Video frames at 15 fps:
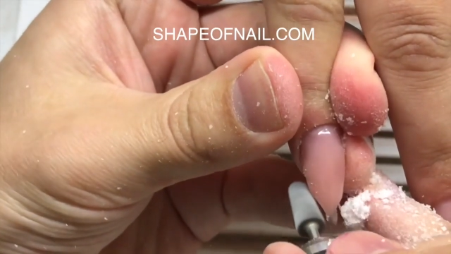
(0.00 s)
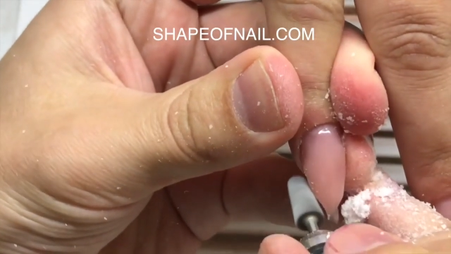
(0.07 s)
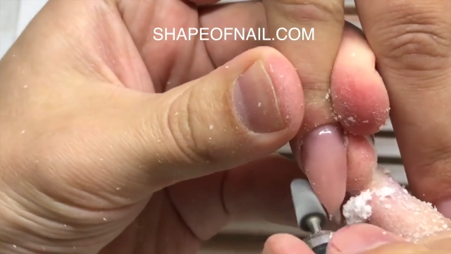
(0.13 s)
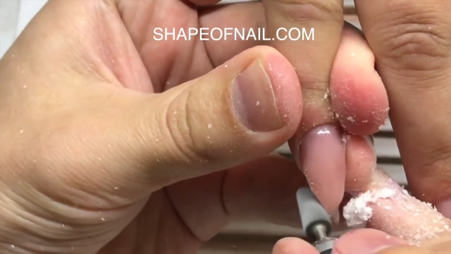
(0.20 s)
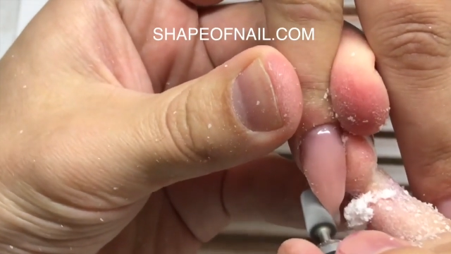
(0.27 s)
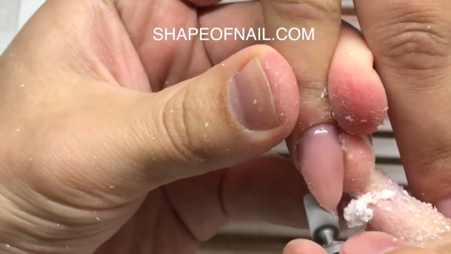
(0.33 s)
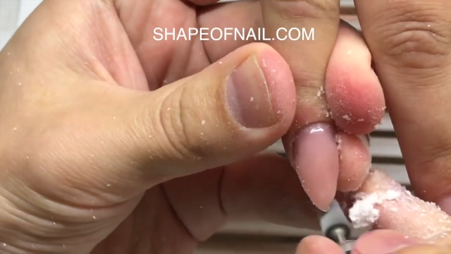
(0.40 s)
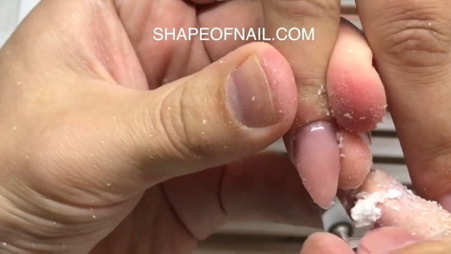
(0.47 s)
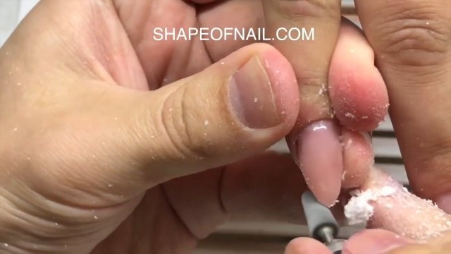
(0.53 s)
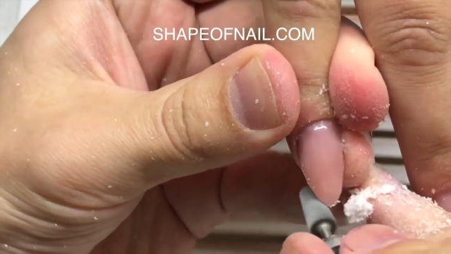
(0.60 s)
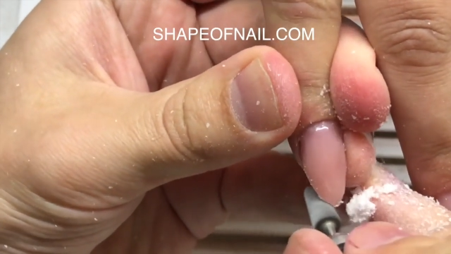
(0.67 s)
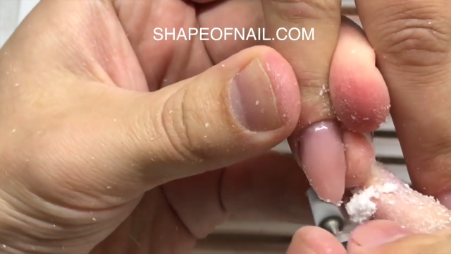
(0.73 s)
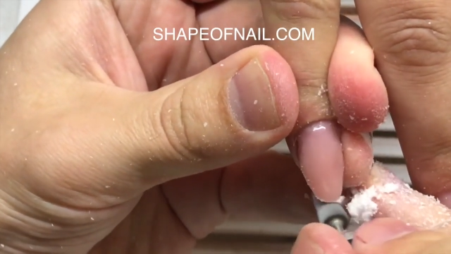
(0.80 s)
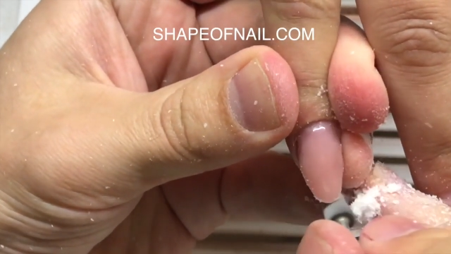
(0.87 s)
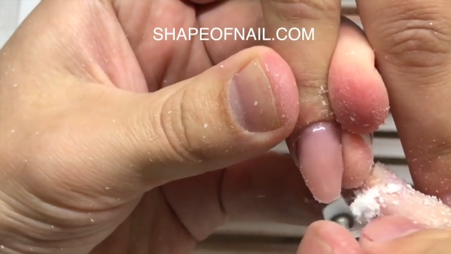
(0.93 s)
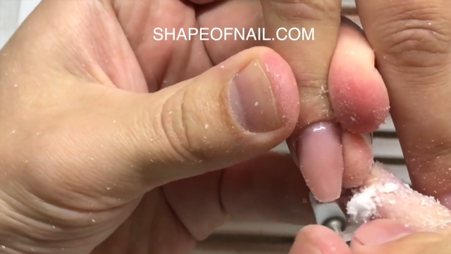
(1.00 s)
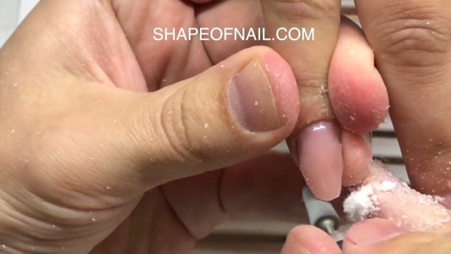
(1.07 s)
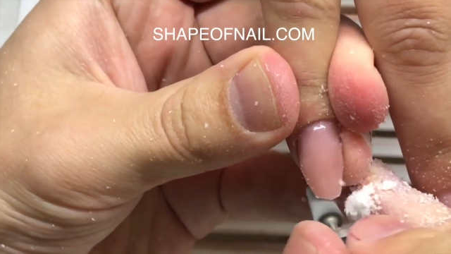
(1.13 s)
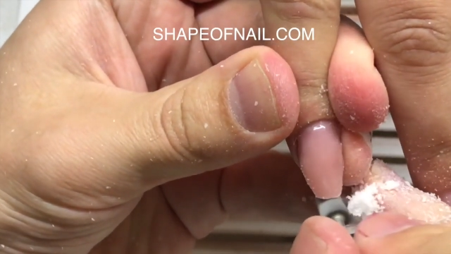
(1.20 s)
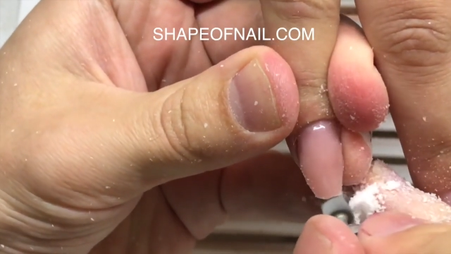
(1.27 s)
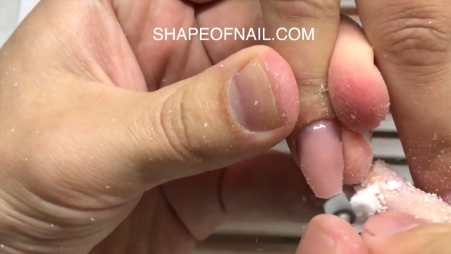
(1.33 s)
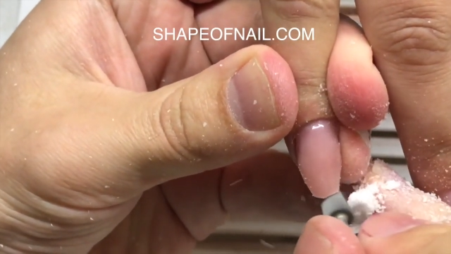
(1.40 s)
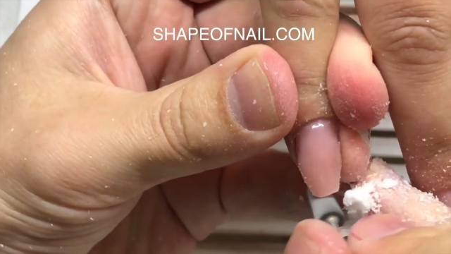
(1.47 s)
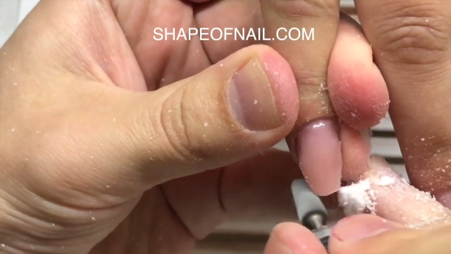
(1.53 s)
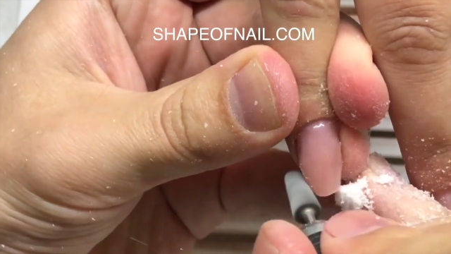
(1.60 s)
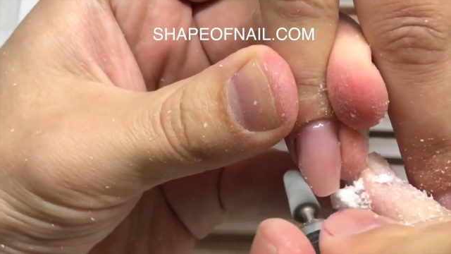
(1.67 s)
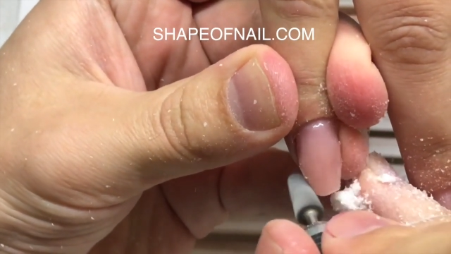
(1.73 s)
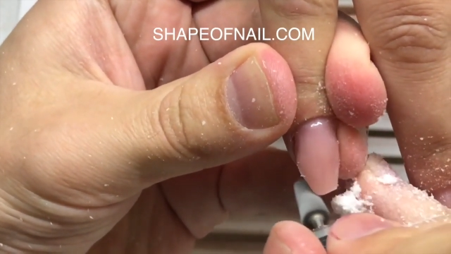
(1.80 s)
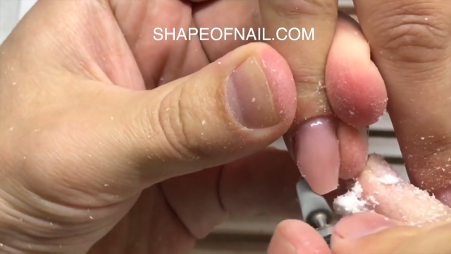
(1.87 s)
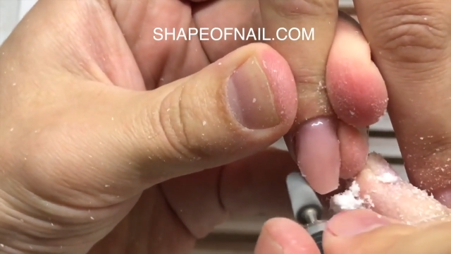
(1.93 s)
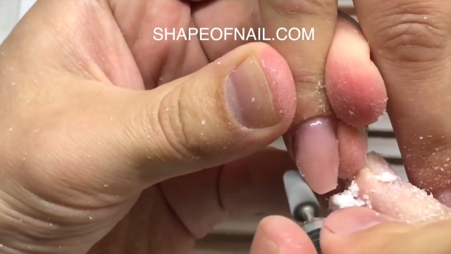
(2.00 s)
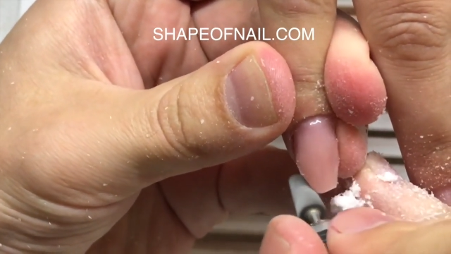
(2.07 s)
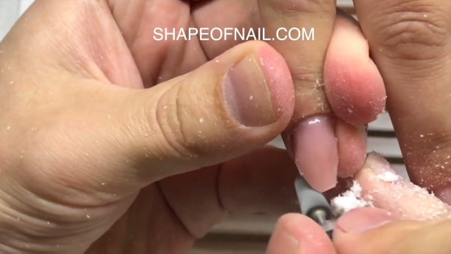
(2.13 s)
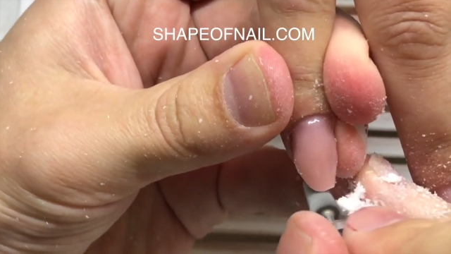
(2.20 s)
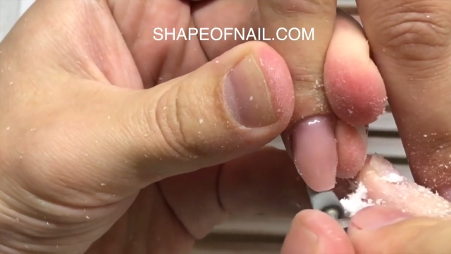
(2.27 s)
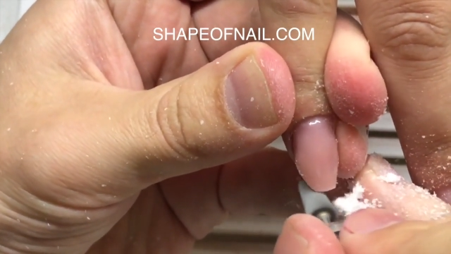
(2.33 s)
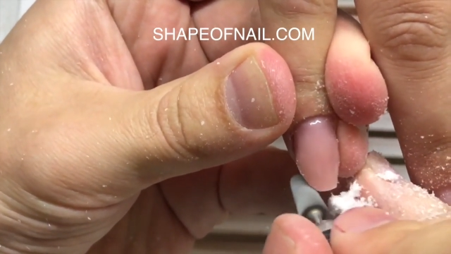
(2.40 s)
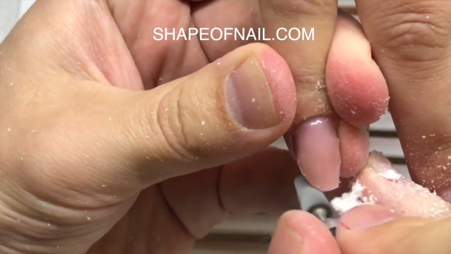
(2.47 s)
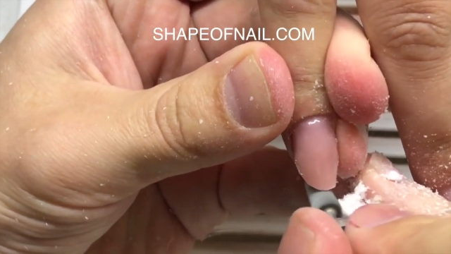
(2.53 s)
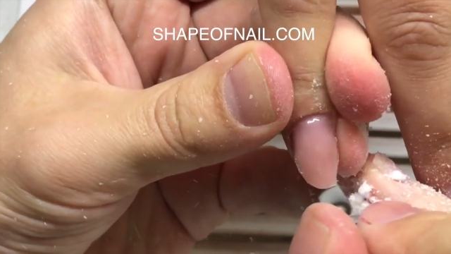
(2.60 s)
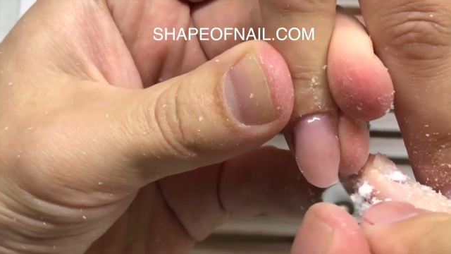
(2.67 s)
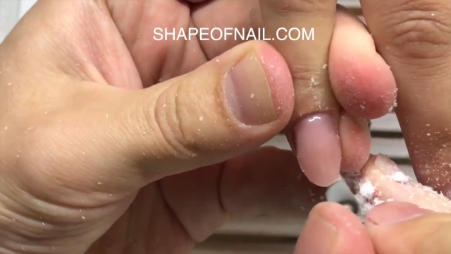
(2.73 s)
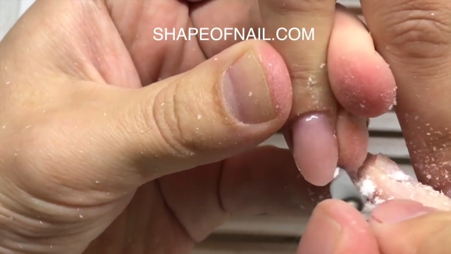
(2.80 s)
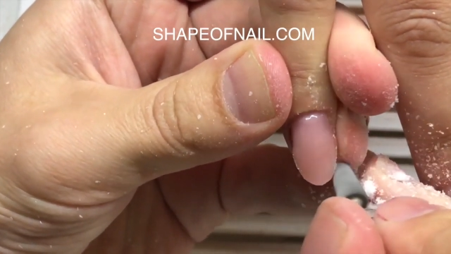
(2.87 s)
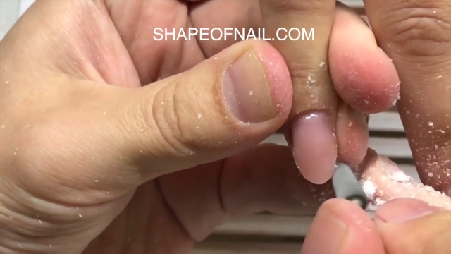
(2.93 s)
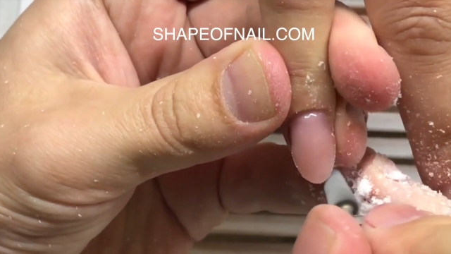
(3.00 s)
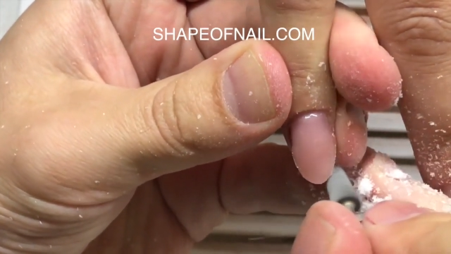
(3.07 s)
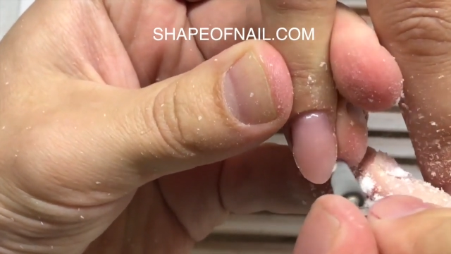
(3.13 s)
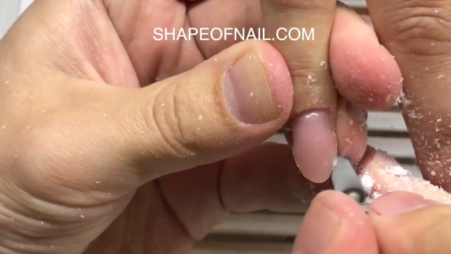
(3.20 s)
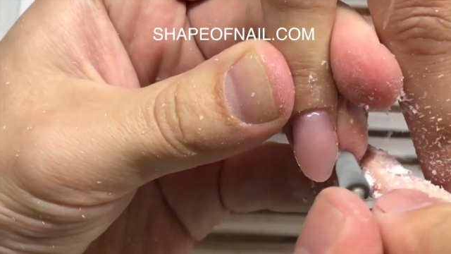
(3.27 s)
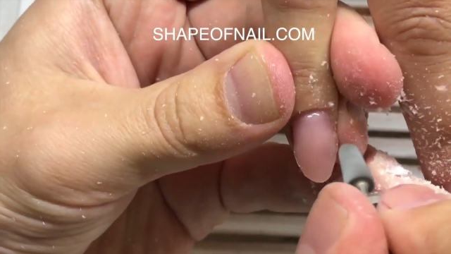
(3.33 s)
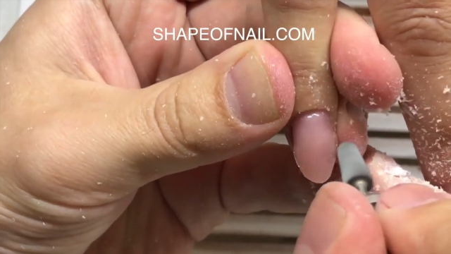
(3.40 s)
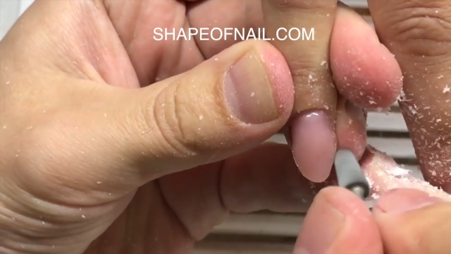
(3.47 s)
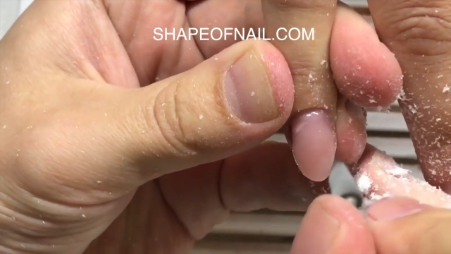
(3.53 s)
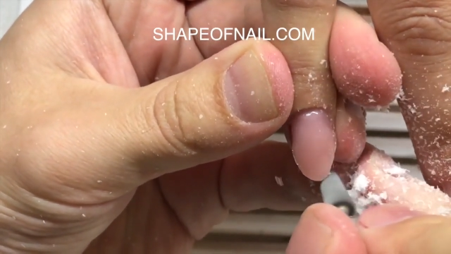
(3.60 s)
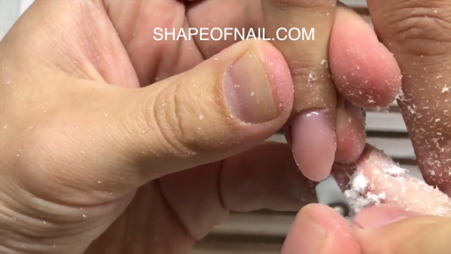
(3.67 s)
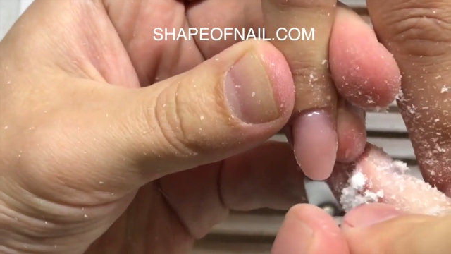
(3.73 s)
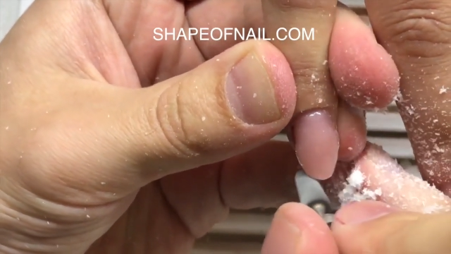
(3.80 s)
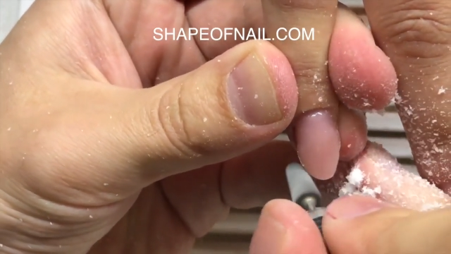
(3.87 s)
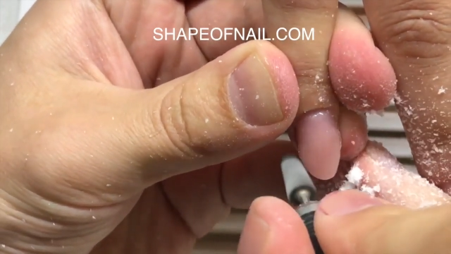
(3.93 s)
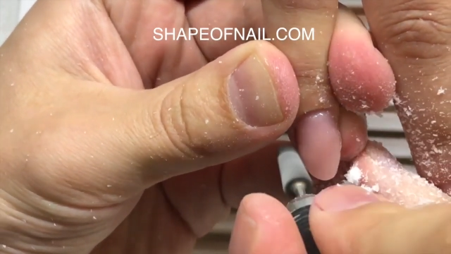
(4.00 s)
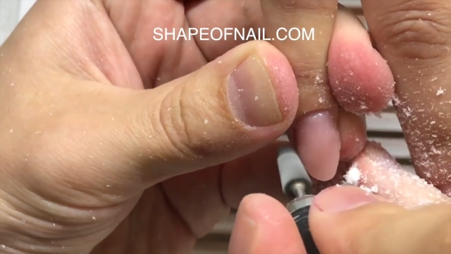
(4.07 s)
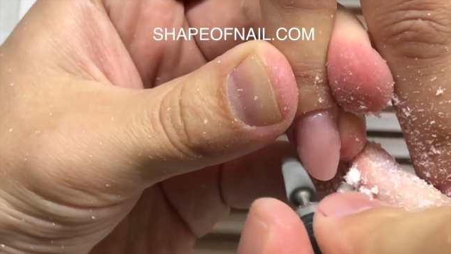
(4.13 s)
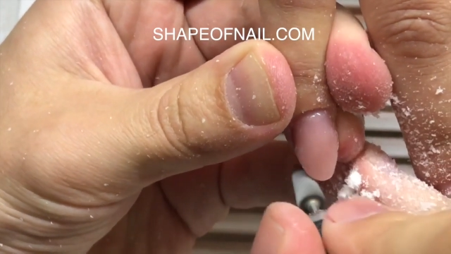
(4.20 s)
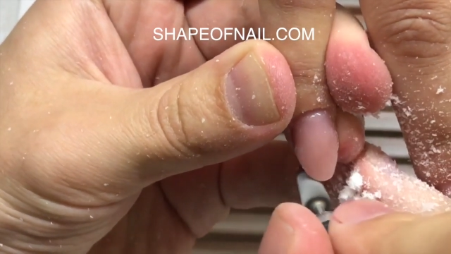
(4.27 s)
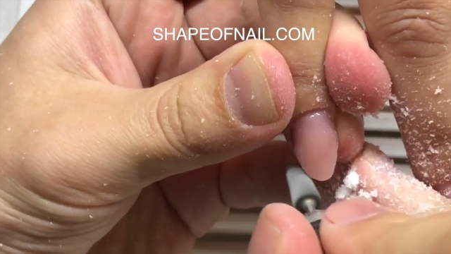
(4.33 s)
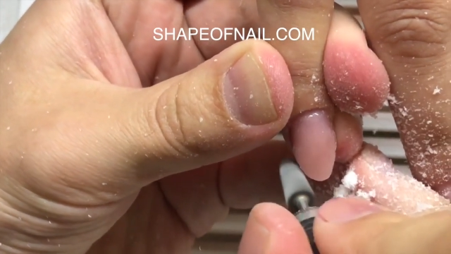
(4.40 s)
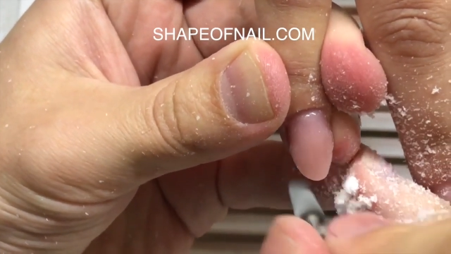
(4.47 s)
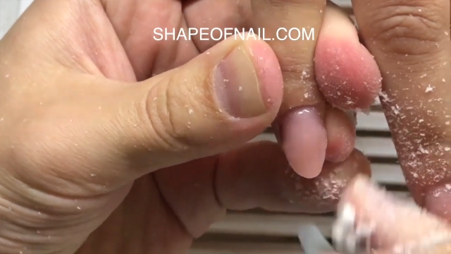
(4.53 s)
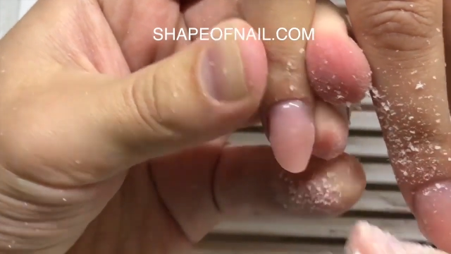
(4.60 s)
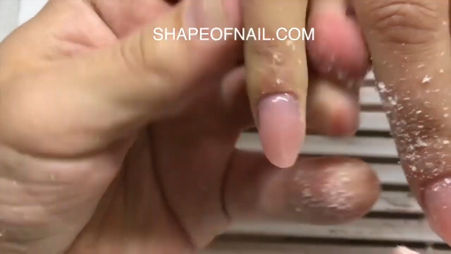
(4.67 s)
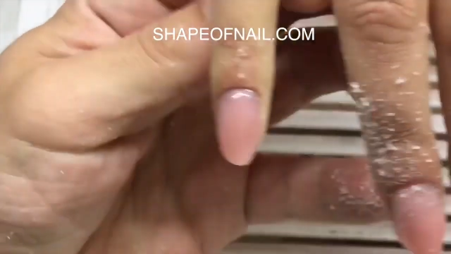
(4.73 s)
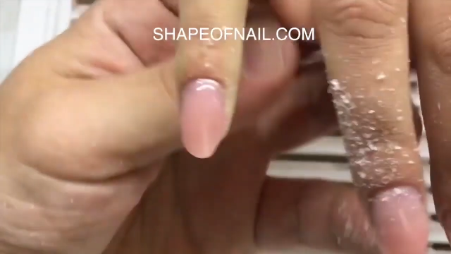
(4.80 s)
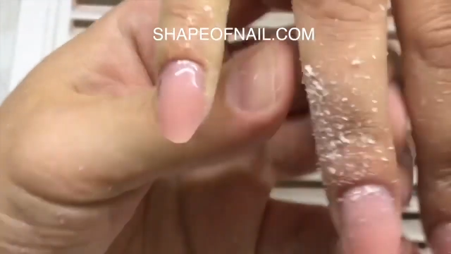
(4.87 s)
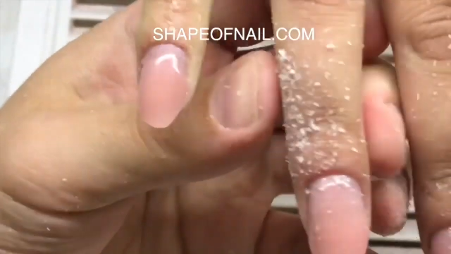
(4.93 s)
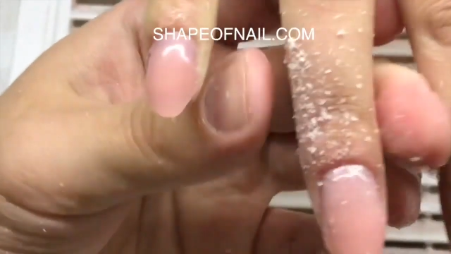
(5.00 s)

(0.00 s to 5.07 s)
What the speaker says: No face is visible, so there are no lips to read.